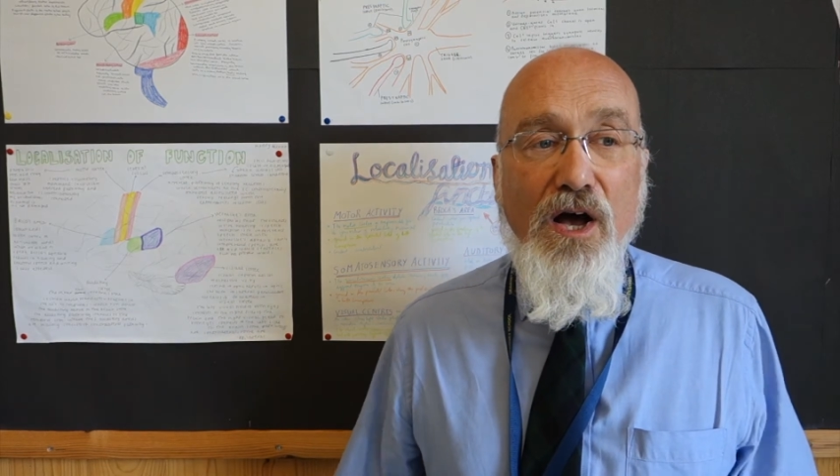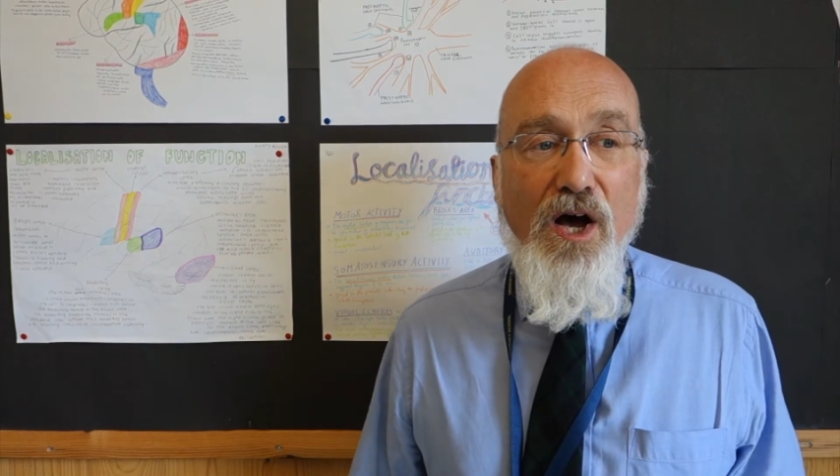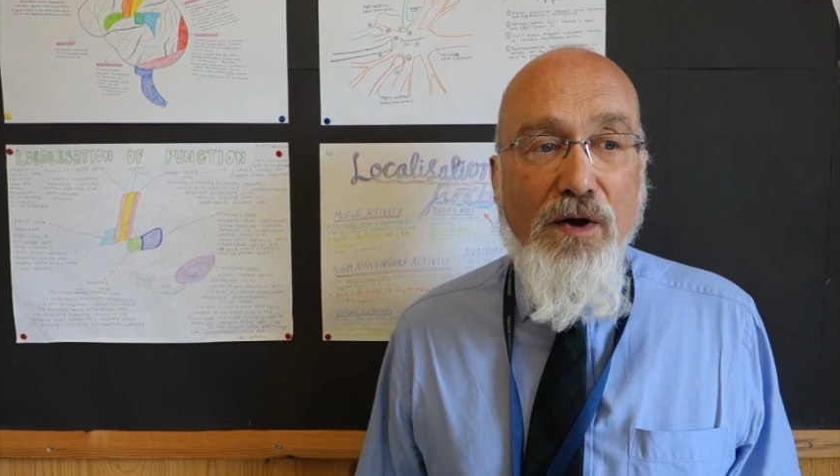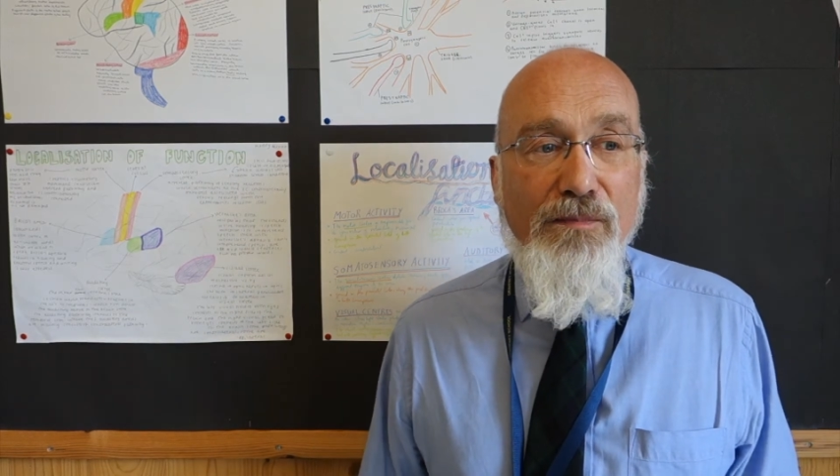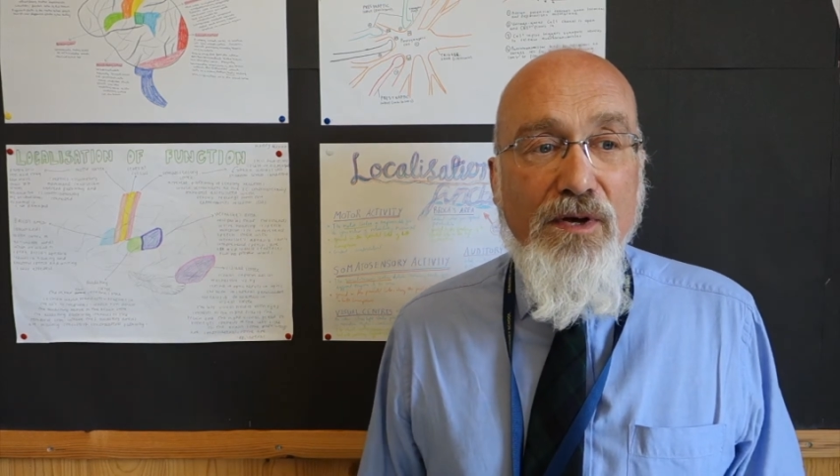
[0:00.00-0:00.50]

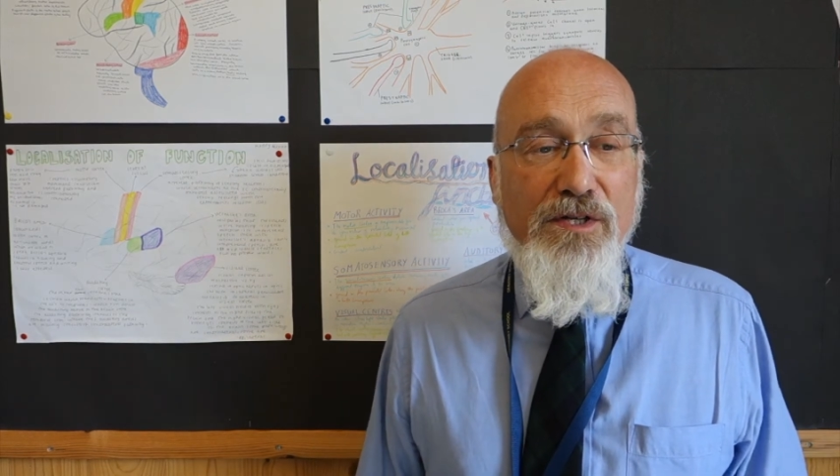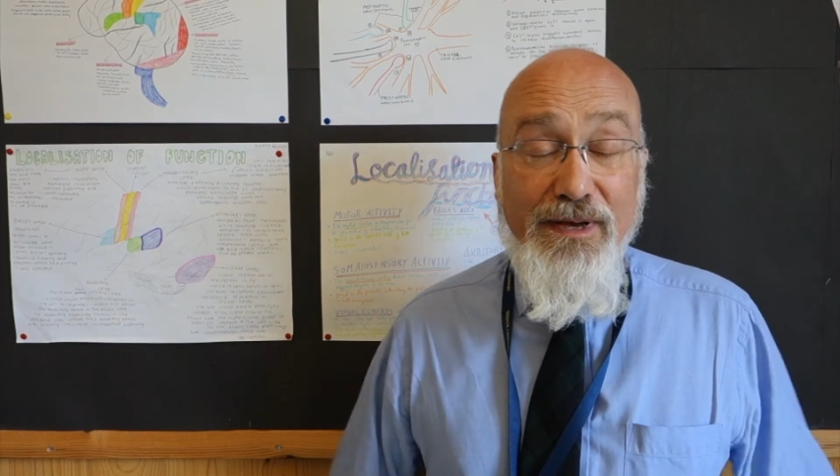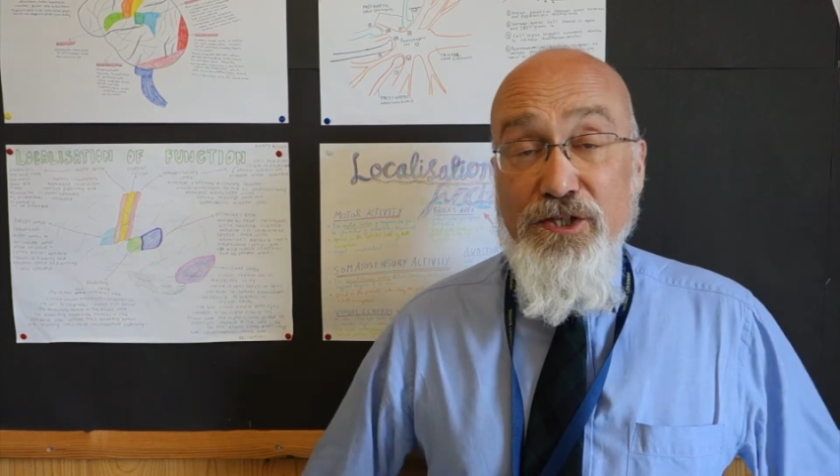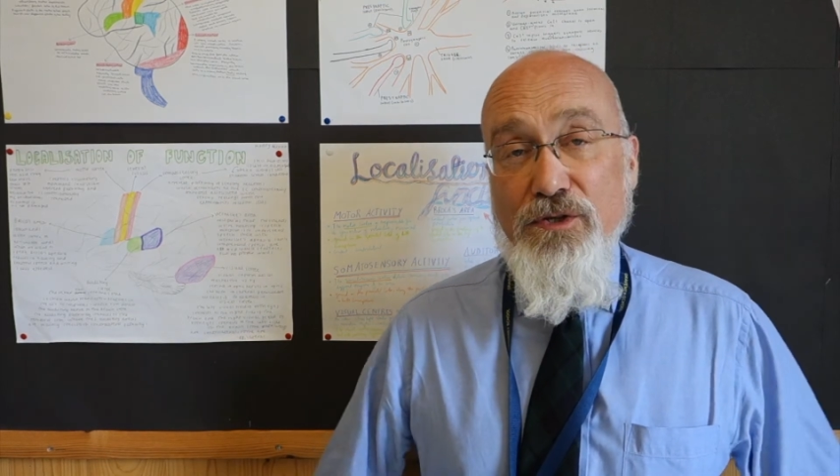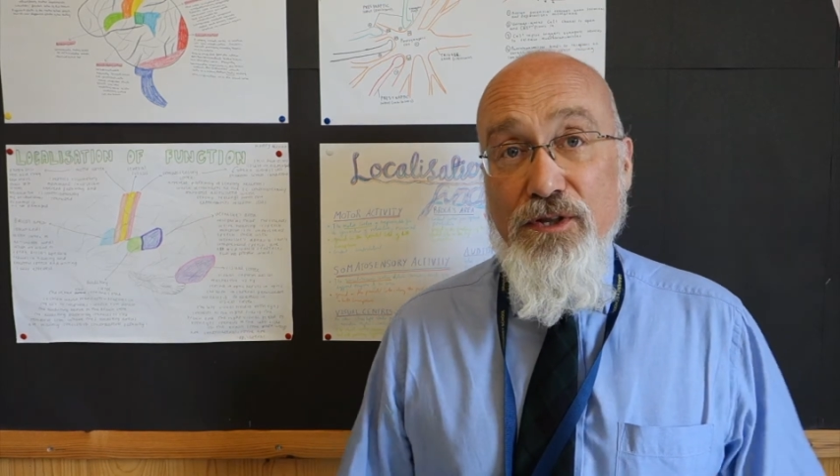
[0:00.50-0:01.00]
um, to
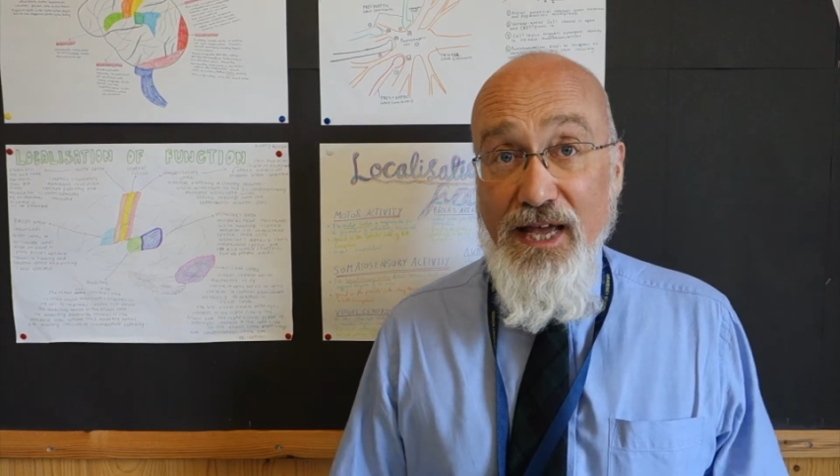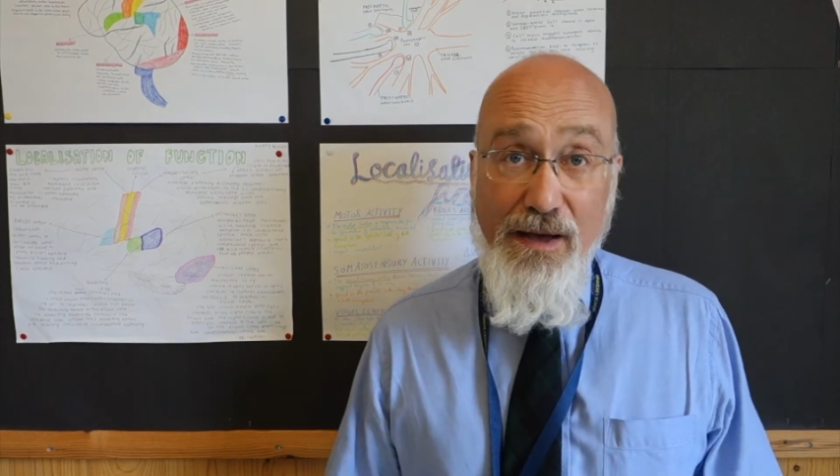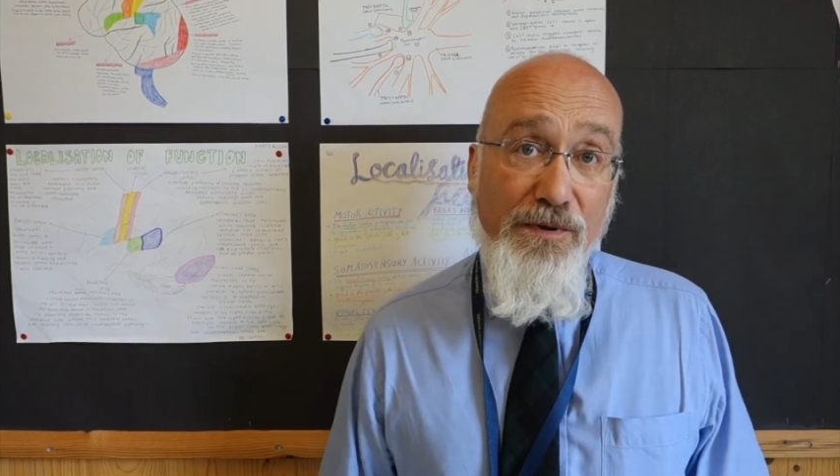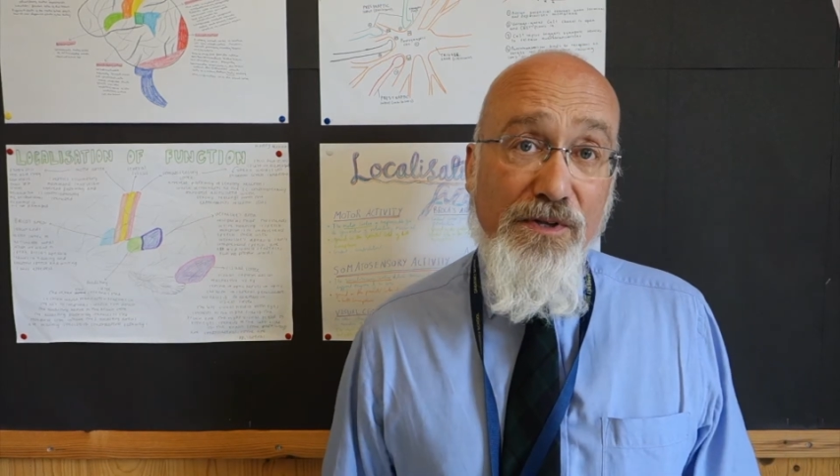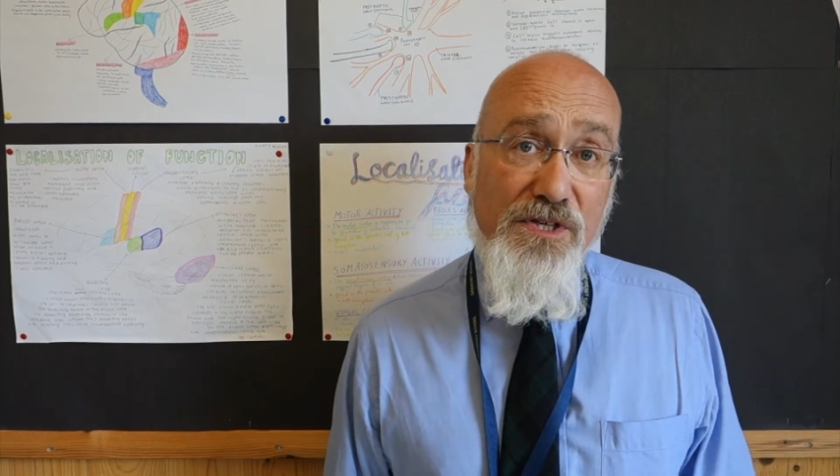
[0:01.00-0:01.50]
make sure that they
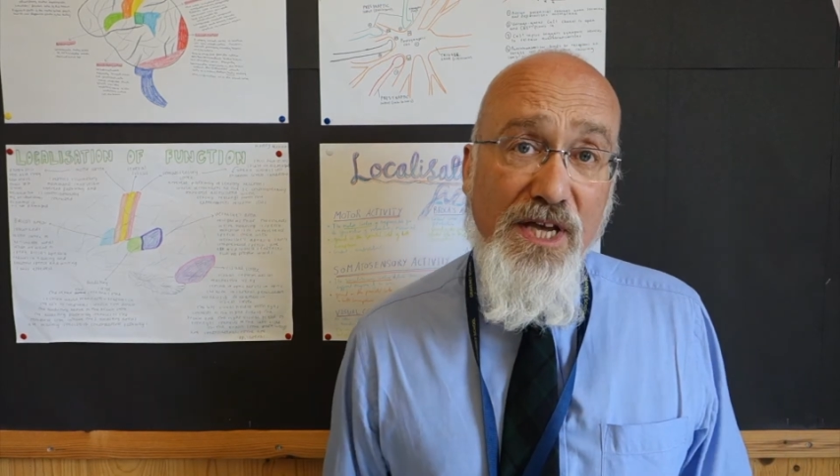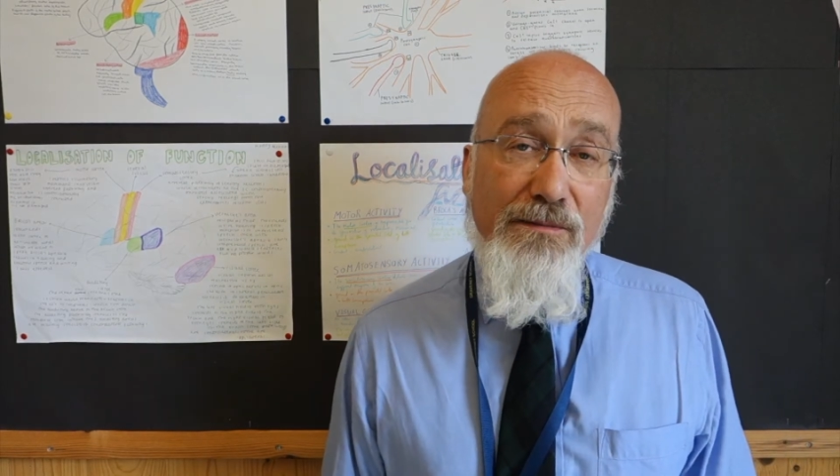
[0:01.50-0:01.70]
happen at the